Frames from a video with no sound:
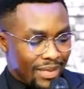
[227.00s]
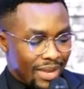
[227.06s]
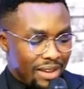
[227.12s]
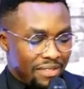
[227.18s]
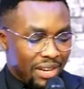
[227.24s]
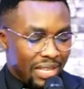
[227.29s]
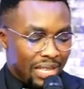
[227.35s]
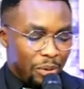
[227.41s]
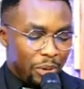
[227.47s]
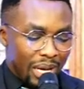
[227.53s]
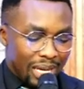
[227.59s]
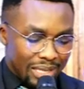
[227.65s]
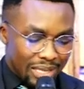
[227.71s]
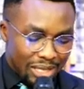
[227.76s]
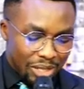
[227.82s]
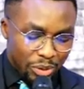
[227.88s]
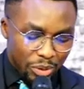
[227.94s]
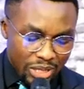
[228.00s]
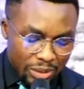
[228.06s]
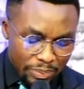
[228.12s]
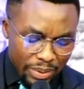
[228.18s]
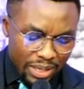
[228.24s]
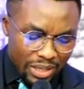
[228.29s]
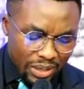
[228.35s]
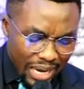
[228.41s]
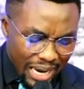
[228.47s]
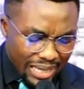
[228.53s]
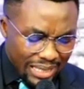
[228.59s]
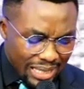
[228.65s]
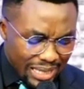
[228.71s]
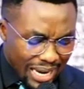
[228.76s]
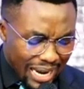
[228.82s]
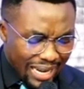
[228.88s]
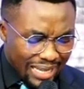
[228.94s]
Father, we ask that you would speak to us
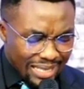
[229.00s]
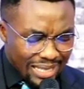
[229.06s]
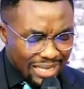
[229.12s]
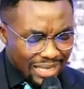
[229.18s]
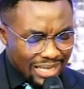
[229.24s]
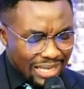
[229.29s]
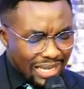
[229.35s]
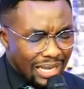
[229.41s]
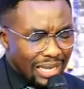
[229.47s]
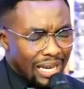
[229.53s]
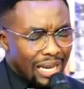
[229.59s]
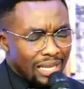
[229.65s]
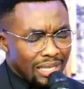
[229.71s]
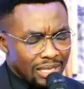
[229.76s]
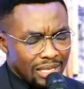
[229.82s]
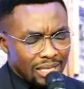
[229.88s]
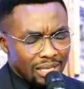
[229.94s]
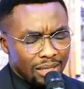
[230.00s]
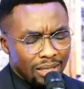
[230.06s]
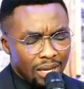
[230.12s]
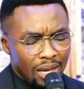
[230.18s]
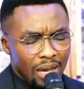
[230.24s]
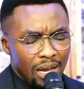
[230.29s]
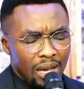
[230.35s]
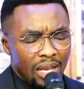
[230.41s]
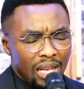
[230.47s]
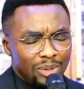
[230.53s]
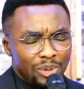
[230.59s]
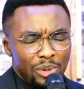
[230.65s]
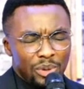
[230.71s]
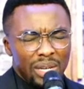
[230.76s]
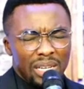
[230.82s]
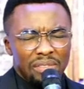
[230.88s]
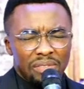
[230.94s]
in accents clear and still that when we
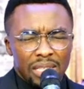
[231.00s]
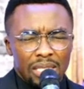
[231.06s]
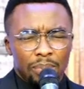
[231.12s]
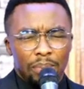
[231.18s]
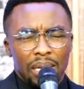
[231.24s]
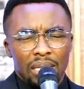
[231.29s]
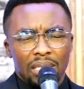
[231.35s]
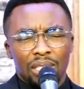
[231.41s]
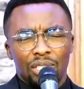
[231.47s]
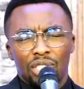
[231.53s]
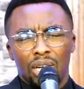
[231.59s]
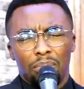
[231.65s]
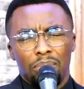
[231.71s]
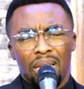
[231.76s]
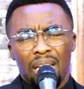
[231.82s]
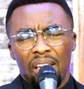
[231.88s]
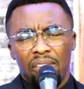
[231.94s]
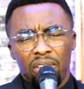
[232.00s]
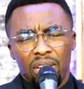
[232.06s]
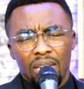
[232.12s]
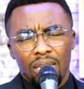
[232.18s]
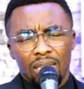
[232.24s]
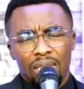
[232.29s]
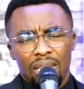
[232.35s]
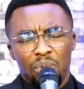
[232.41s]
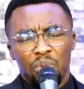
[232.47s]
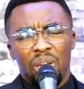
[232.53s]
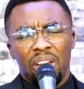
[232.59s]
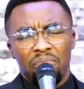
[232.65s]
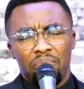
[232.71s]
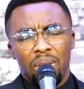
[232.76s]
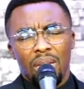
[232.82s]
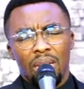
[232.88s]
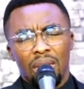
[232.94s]
leave this place, it shall be evident that we have
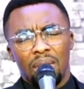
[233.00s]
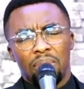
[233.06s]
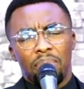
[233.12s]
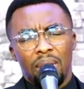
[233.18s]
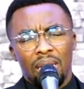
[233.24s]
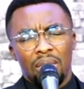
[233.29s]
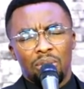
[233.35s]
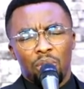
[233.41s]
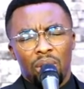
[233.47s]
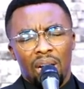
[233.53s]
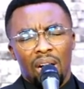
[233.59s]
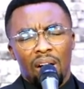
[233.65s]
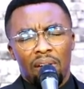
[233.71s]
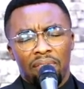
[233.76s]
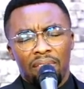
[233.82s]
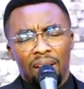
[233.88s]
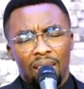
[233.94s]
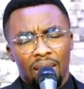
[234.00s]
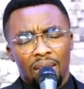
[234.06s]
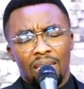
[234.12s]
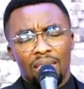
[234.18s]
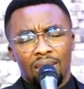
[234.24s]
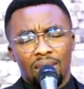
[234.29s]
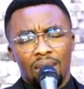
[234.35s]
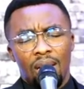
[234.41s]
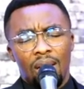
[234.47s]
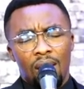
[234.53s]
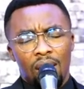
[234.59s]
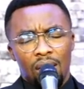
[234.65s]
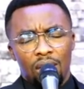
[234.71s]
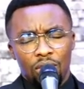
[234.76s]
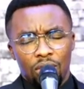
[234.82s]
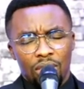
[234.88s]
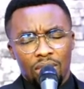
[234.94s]
been in the place where our Father is.
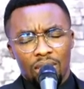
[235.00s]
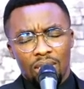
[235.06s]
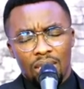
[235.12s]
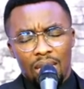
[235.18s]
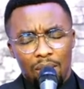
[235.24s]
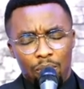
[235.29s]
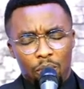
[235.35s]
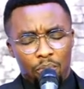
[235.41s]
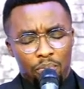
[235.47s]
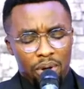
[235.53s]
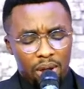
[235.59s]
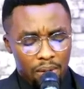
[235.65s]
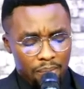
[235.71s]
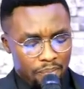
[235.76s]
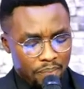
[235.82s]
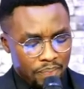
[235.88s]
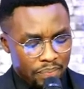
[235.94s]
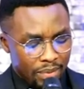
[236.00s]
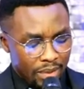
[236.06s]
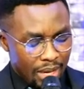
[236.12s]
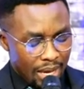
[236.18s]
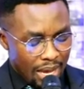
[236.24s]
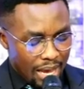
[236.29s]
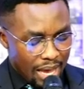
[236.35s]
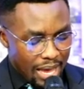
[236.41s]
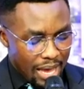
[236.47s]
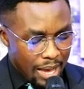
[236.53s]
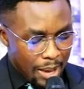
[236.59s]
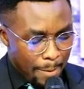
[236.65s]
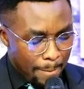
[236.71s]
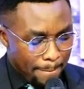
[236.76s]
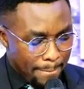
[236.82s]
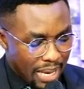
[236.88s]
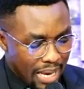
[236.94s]
In Jesus' name we pray.
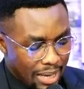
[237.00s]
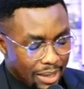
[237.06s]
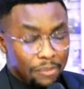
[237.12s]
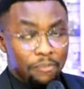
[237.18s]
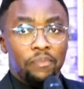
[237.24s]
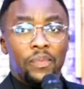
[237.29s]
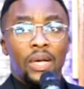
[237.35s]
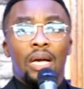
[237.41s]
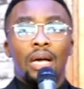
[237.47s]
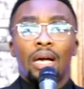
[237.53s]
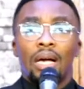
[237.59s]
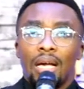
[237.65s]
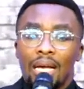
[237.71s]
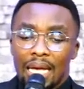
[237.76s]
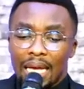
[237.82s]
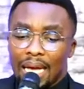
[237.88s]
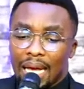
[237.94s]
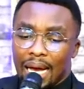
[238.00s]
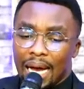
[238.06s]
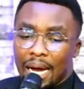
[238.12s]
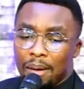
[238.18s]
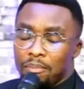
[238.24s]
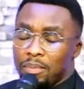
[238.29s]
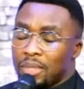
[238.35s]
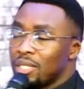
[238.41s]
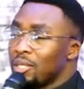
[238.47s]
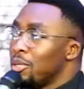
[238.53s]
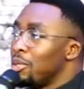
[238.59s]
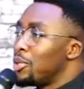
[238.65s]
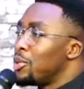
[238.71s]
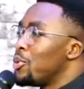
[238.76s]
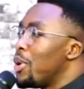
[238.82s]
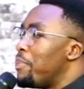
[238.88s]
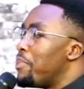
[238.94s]
Amen. I'm just going to
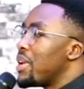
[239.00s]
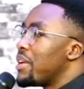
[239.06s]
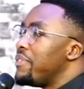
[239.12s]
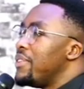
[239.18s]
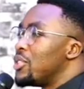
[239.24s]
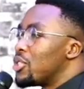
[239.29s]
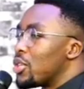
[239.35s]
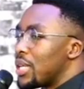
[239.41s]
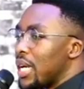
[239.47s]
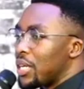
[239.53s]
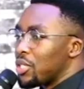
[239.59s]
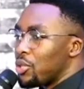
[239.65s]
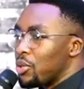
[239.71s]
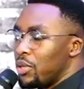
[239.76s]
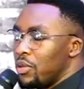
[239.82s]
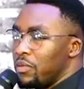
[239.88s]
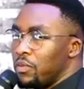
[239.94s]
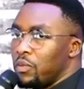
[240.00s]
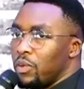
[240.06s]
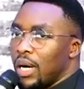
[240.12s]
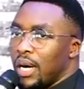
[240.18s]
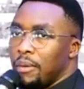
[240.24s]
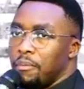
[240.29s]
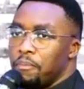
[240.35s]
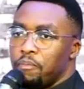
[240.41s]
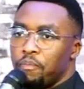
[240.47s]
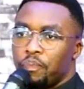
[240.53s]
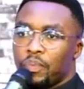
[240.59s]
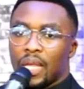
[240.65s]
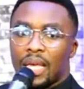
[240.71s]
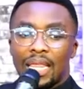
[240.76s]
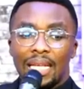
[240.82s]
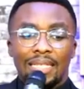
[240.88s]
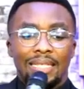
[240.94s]
do a brief introduction of um,
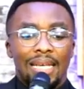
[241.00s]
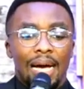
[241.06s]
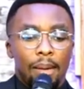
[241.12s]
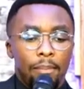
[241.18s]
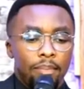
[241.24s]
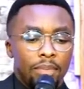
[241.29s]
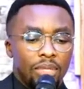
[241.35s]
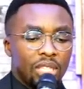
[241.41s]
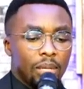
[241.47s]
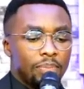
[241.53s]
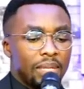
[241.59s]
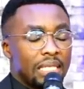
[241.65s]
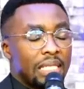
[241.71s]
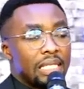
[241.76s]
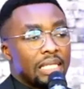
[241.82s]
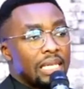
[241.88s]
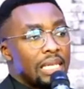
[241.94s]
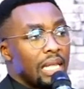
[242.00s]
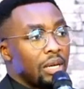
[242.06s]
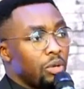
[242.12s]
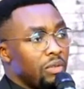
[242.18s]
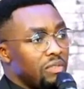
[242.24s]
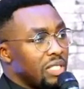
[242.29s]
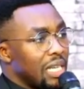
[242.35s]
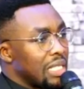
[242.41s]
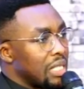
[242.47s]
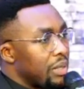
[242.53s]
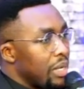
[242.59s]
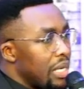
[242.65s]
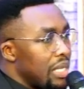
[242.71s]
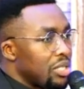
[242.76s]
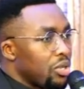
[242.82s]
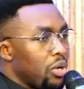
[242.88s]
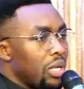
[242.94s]
the Psalm, chapter 16, that we've just read.
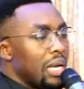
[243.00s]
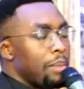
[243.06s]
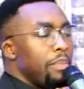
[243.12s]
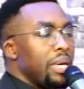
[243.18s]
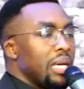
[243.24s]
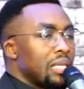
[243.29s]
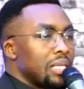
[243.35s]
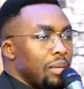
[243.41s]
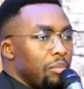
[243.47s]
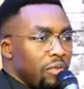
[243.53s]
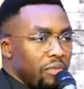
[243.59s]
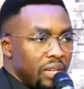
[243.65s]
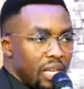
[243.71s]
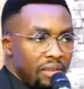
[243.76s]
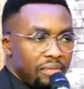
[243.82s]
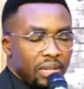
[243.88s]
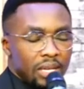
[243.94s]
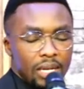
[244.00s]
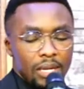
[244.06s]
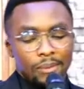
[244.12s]
It's called a Michtam of David,